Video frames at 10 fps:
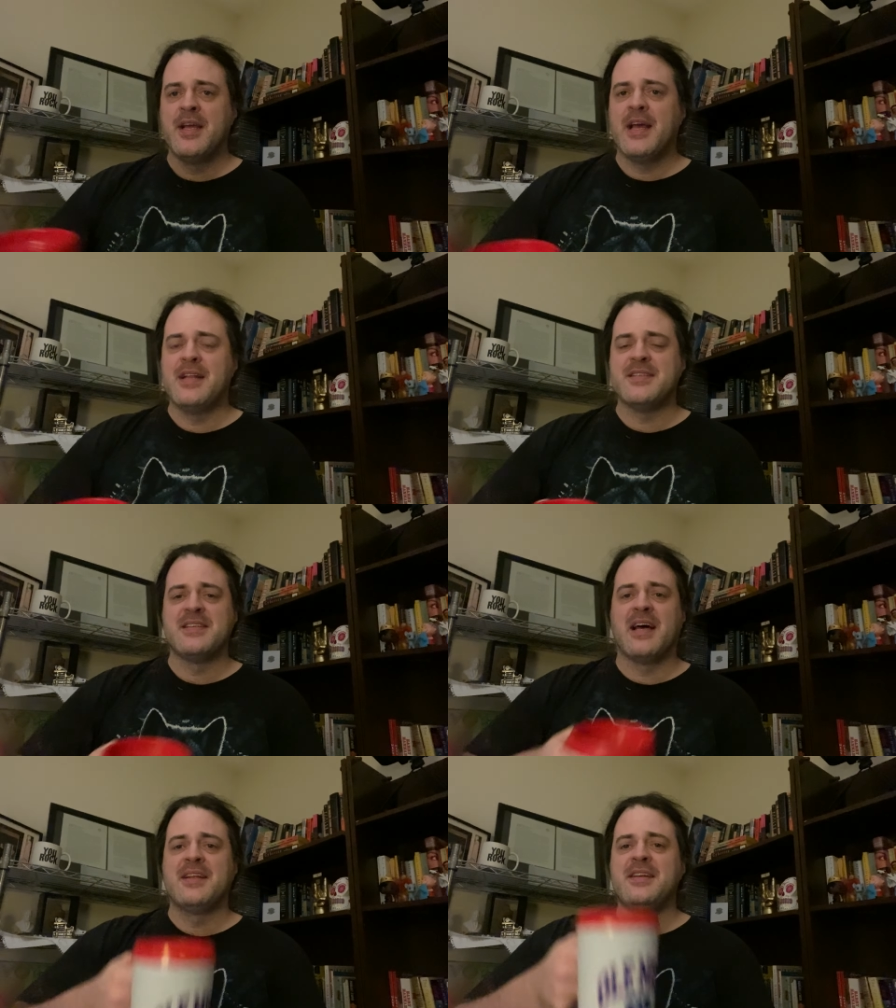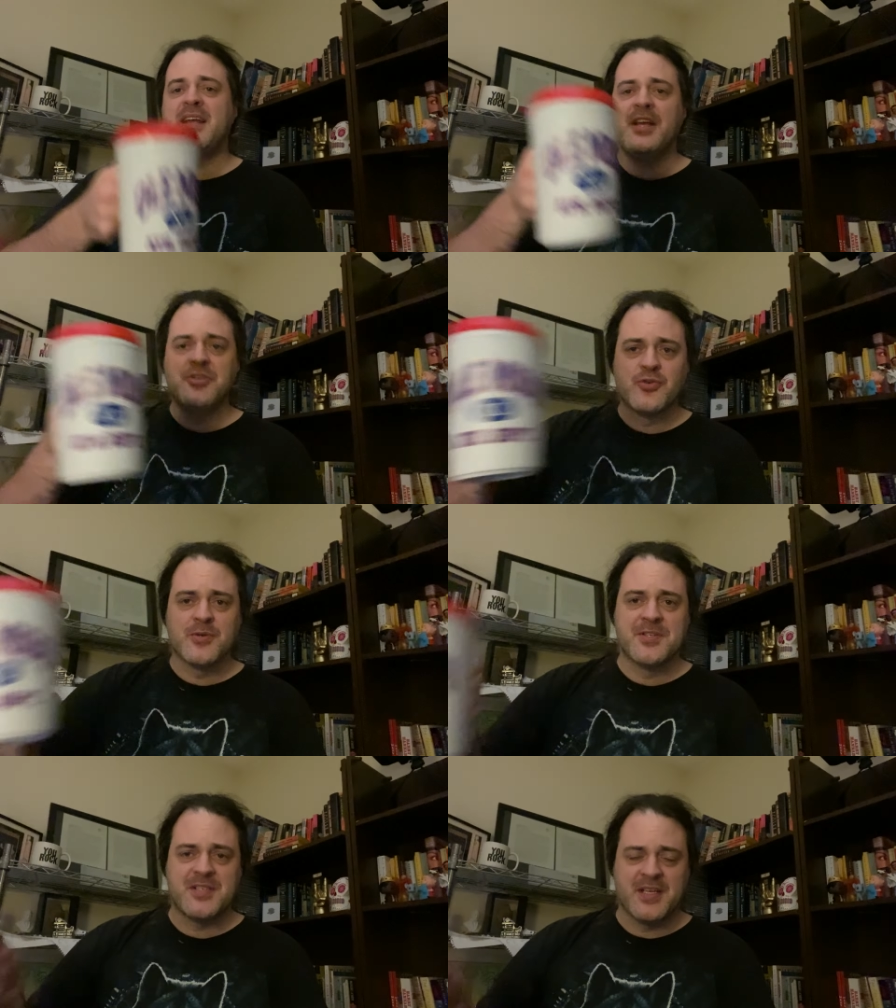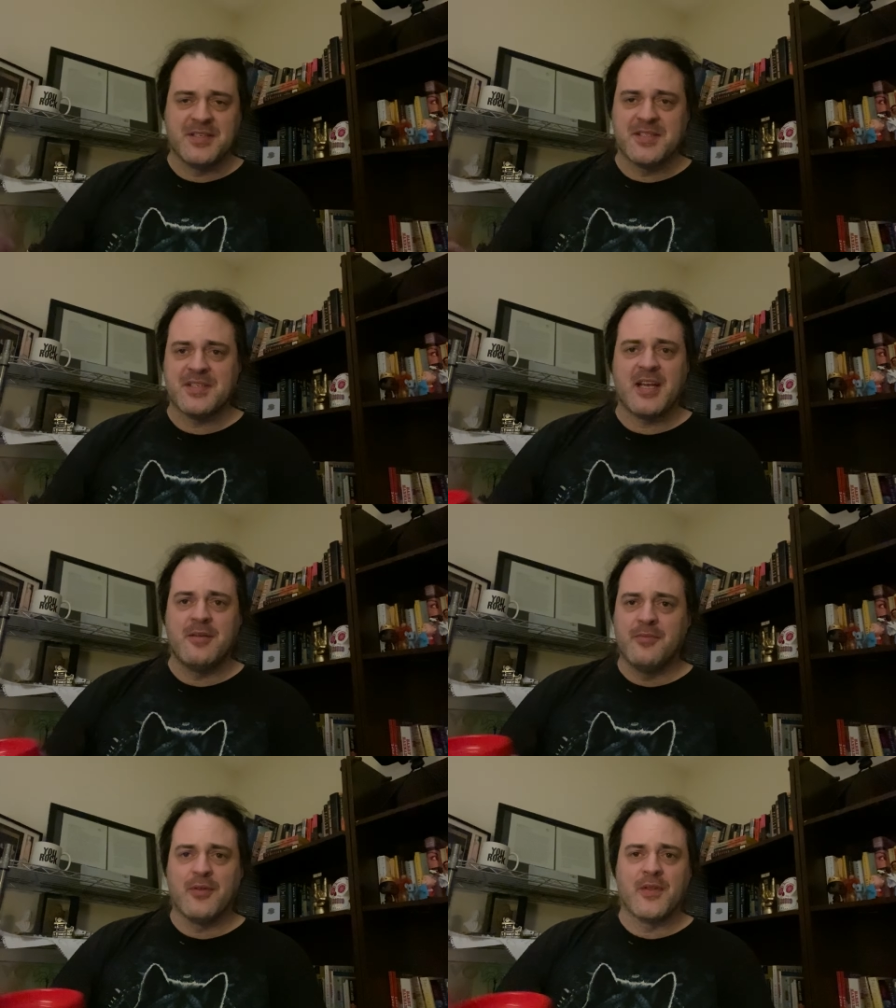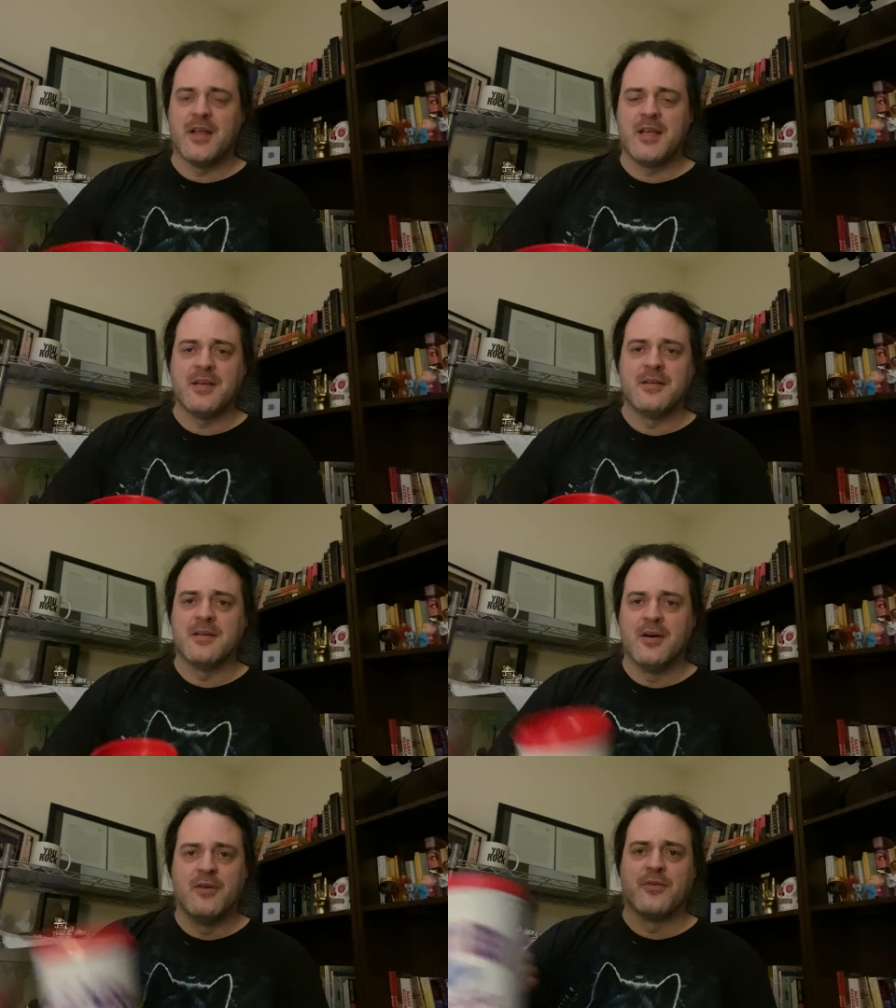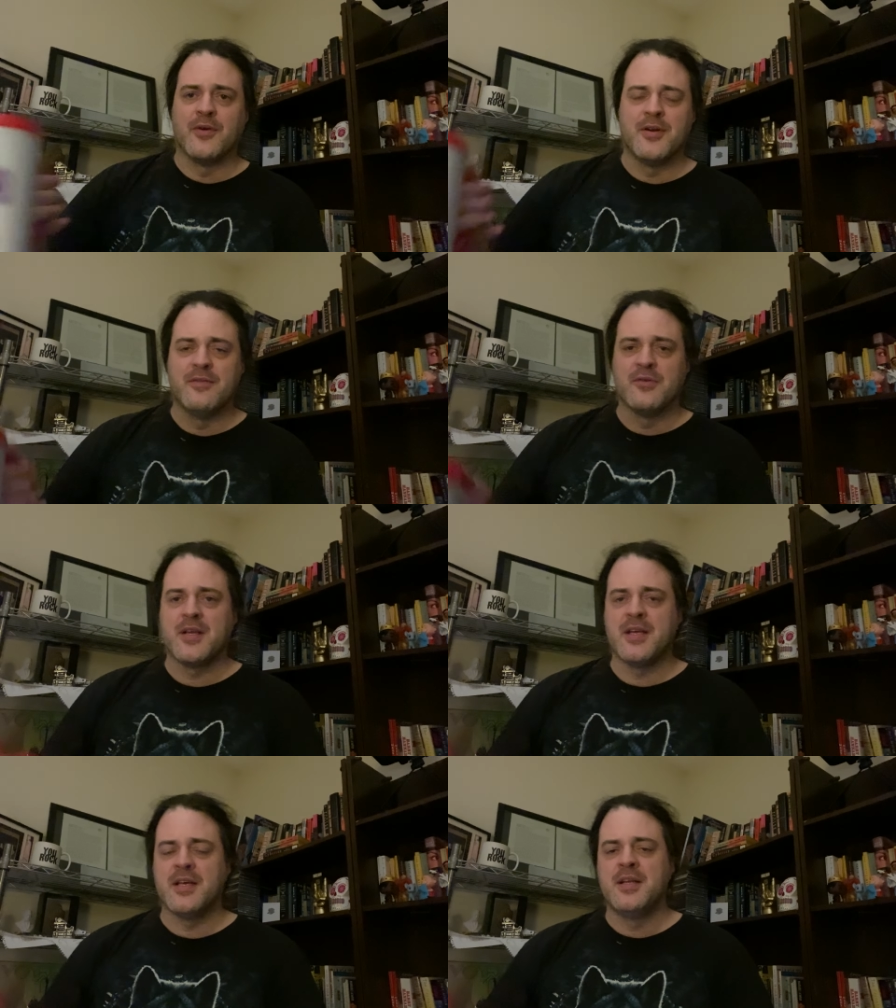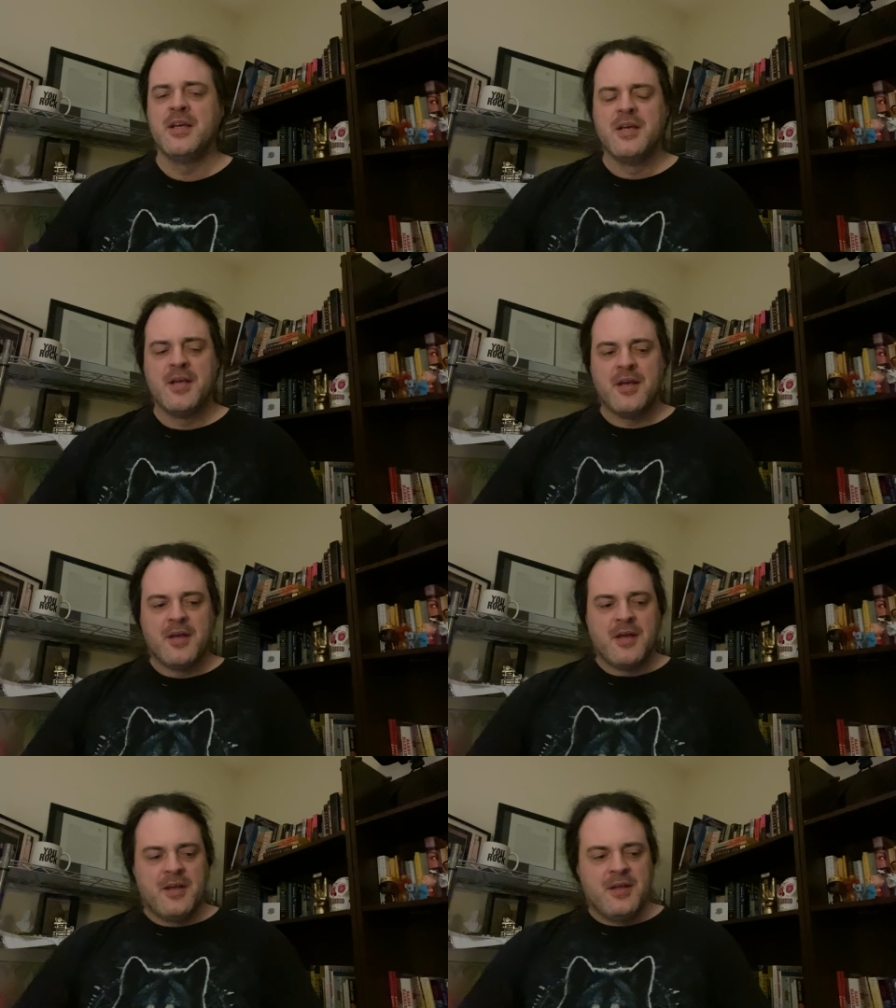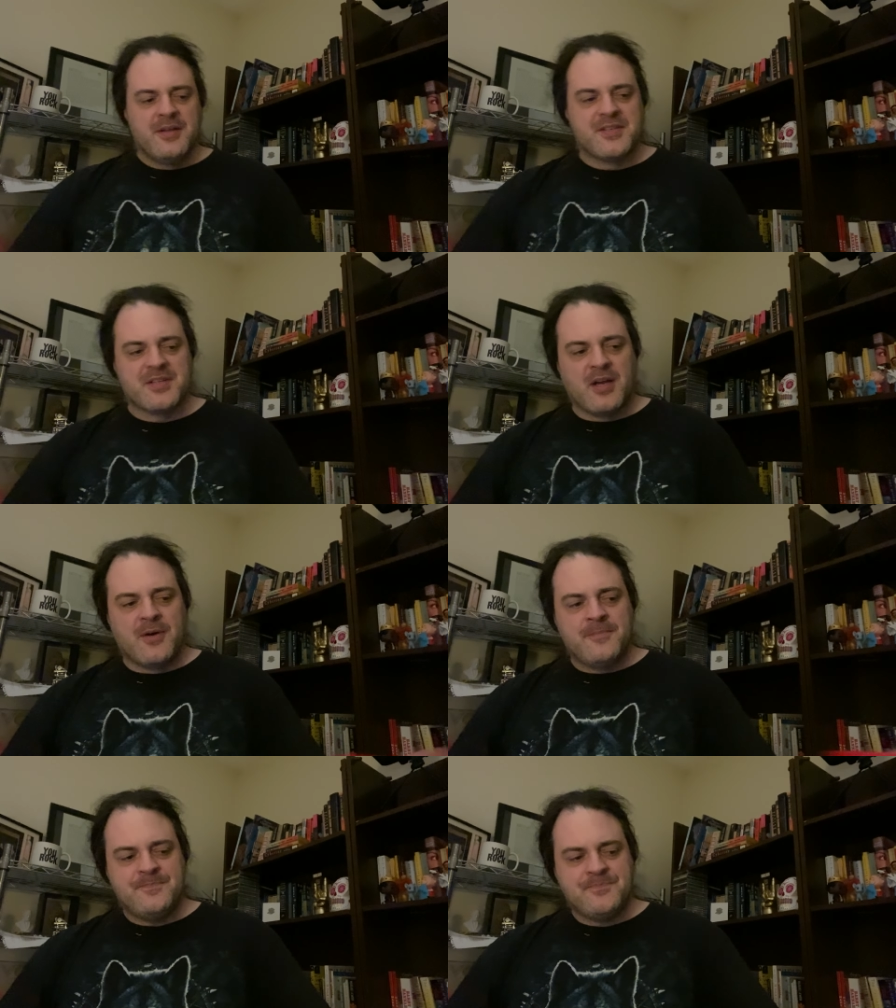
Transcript: And it's not an interesting same thing over and over again. So,